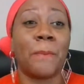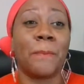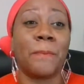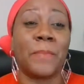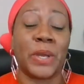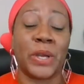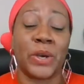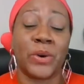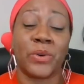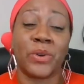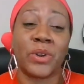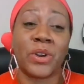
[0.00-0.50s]

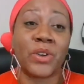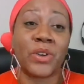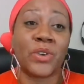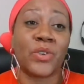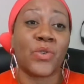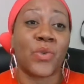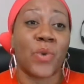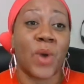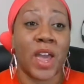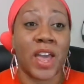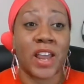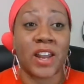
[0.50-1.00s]
building
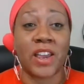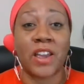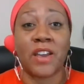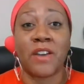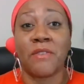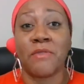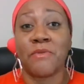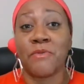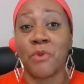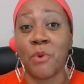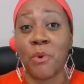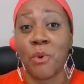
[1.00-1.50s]
credit
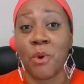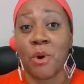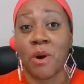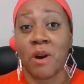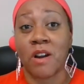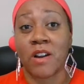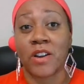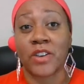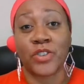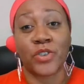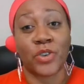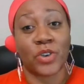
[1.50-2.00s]

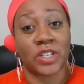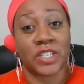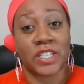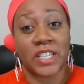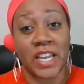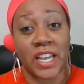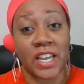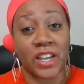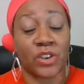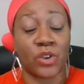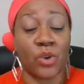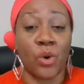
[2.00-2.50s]
for your
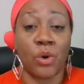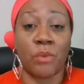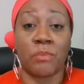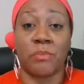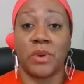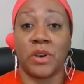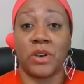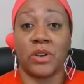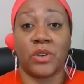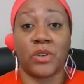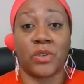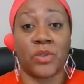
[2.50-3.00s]
teen or
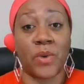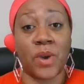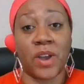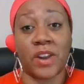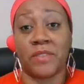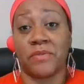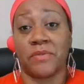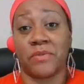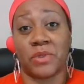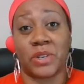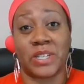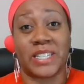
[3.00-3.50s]
building
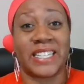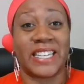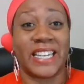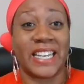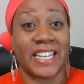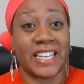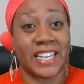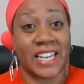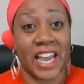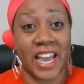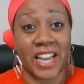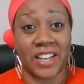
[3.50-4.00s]
credit for
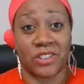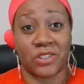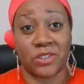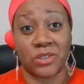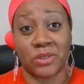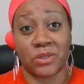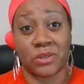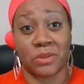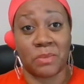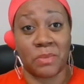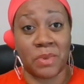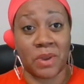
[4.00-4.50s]

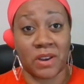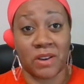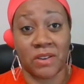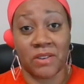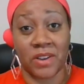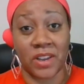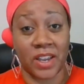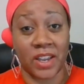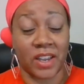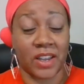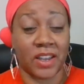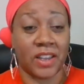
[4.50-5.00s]
teenagers,
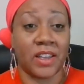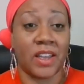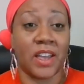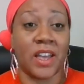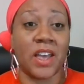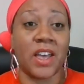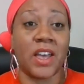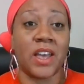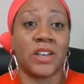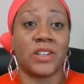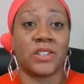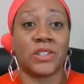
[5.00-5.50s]
period.
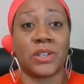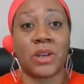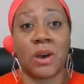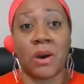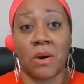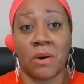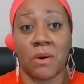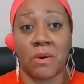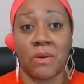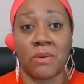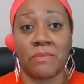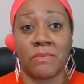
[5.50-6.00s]

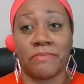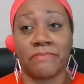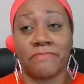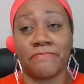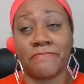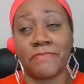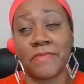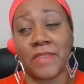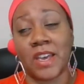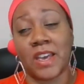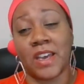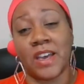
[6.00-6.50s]
So,
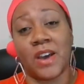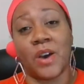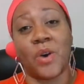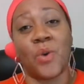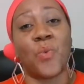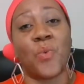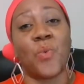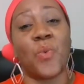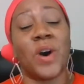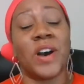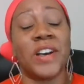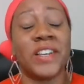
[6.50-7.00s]

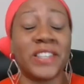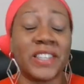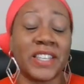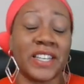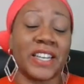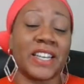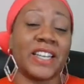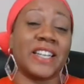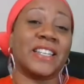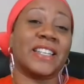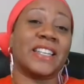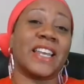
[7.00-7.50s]
one
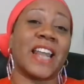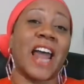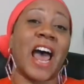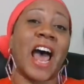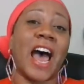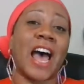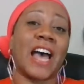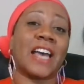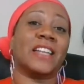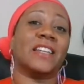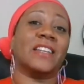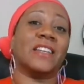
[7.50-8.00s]
thing that
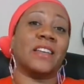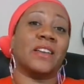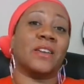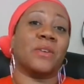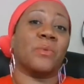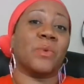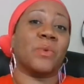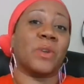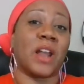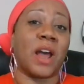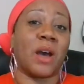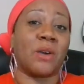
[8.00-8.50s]
I did
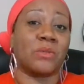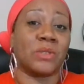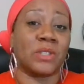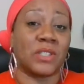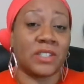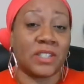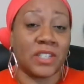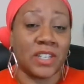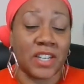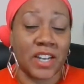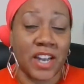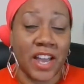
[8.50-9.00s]
when I was a
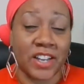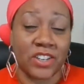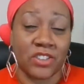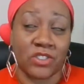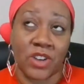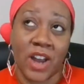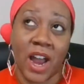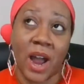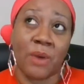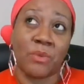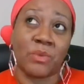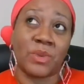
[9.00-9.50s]

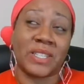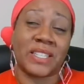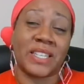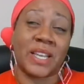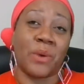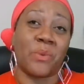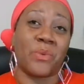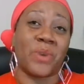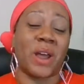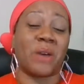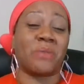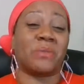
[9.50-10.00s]
teenager, I would say
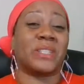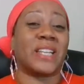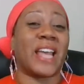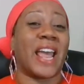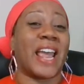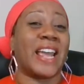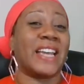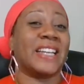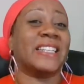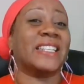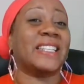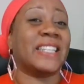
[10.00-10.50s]
when I was
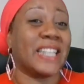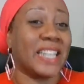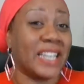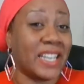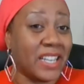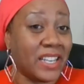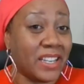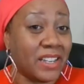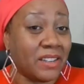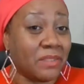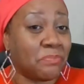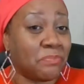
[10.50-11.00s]

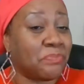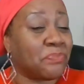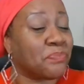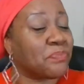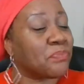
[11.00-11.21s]
18,